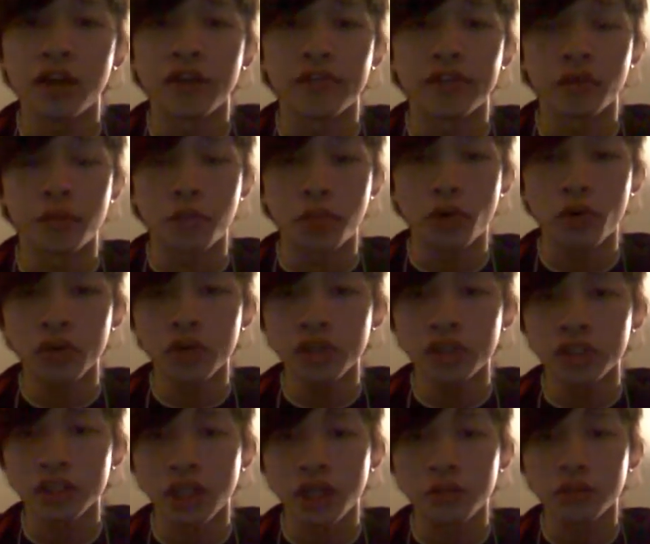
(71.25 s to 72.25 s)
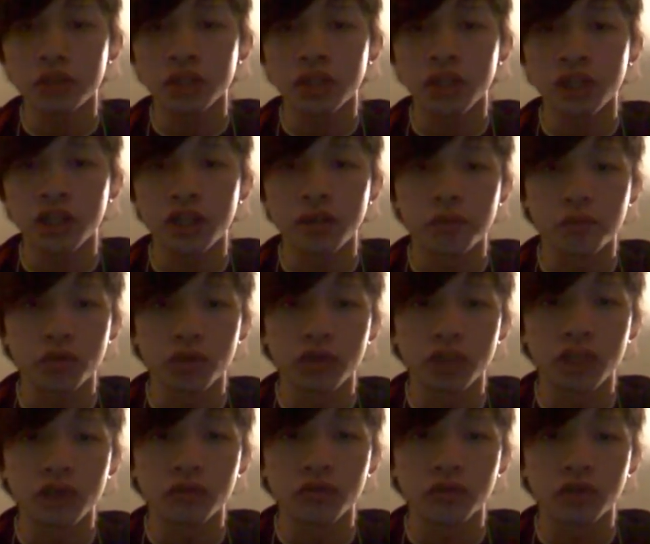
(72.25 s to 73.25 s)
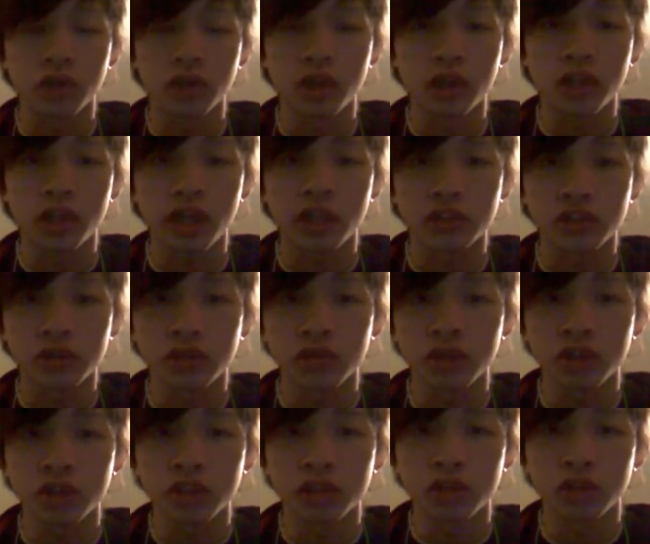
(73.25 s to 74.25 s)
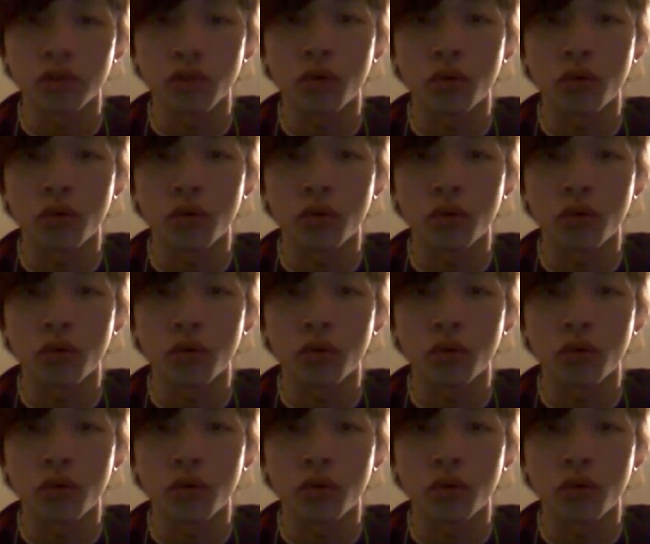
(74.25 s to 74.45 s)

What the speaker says: If the opponent is able to hit the birdie as soon as,